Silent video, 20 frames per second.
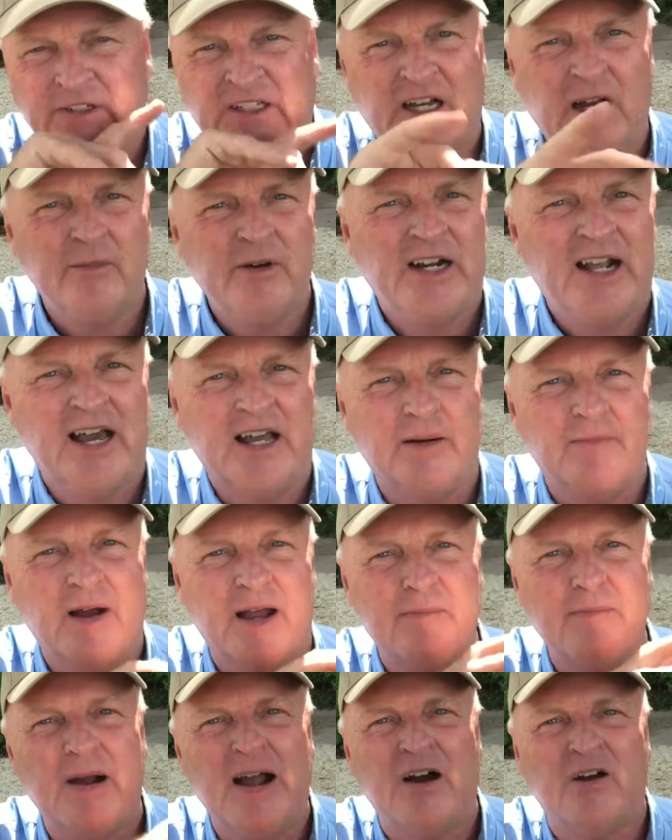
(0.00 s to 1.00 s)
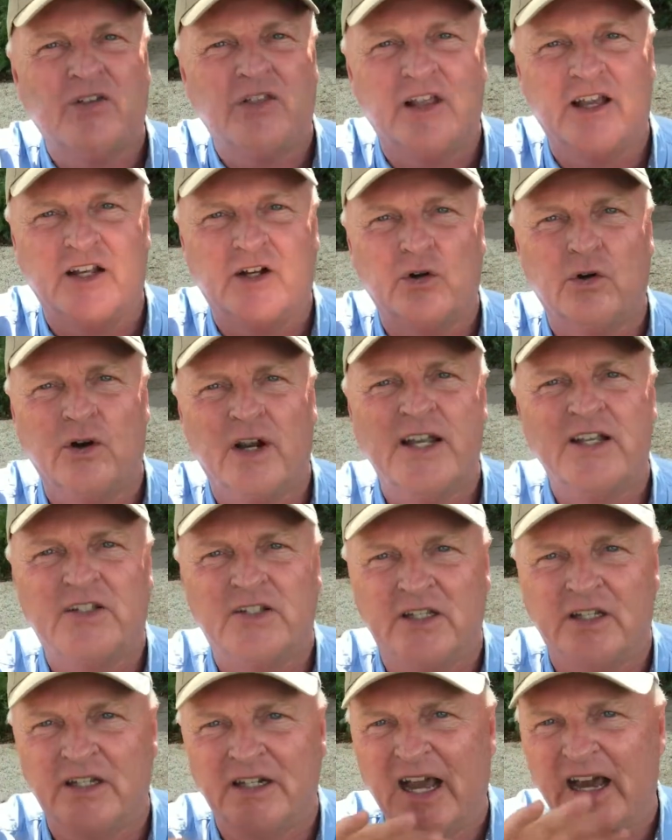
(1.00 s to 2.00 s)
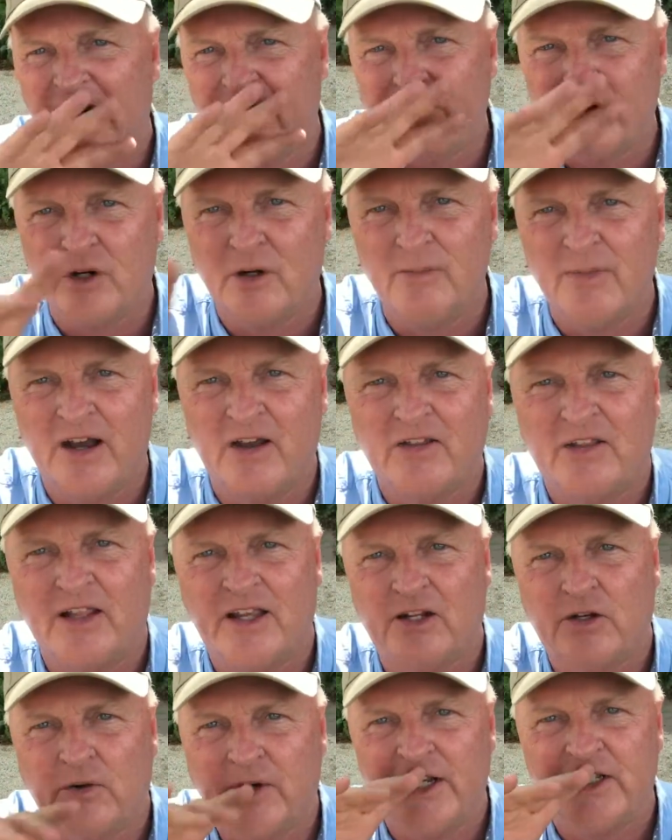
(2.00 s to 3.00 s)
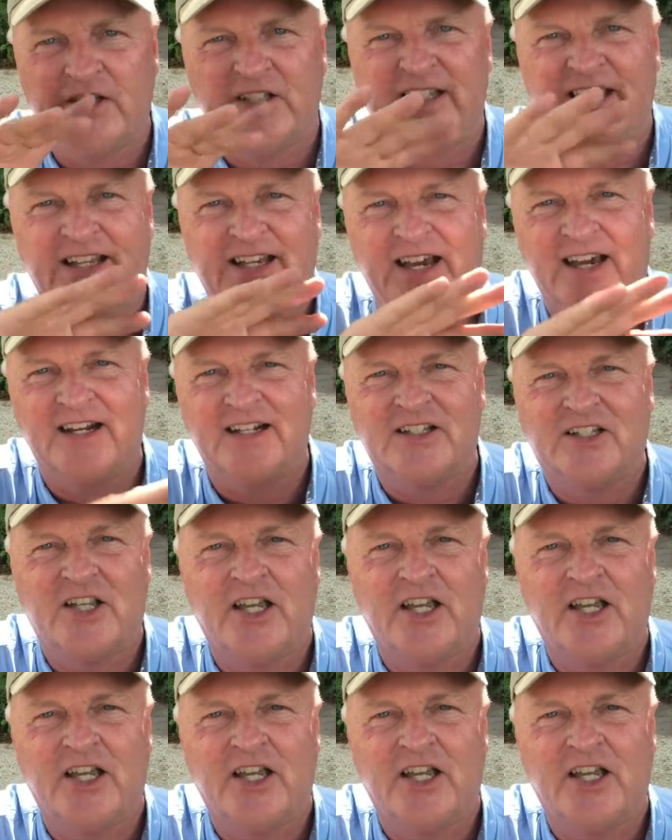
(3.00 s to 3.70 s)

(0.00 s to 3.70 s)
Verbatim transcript: coming out of my mouth like crazy and out of your mouth like crazy, and they kind of